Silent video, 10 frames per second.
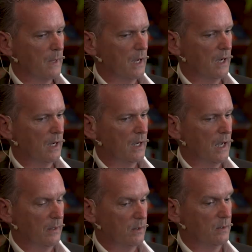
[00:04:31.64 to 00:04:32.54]
Uh,
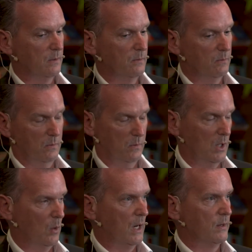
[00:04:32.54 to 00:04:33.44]
and, you
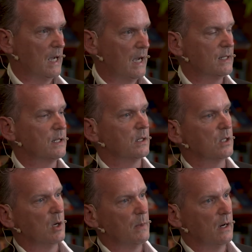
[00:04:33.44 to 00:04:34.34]
know, when I was asked to,
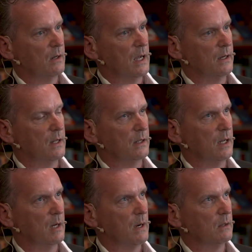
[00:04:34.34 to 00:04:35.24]
to come here and, and,
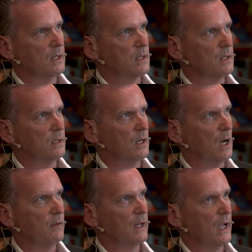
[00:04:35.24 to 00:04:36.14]
think about this, the
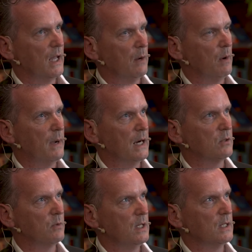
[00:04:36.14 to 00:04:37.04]
novel again, I went back
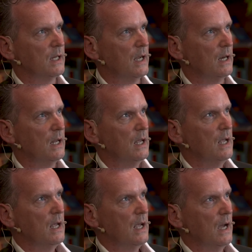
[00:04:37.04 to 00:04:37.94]
to read it again,
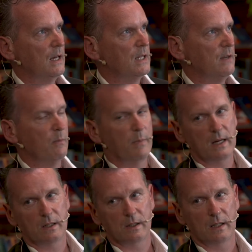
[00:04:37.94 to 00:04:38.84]
and it's even
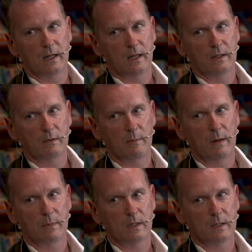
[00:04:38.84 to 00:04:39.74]
better than I
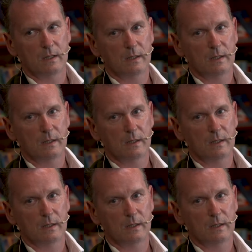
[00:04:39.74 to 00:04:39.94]
remembered.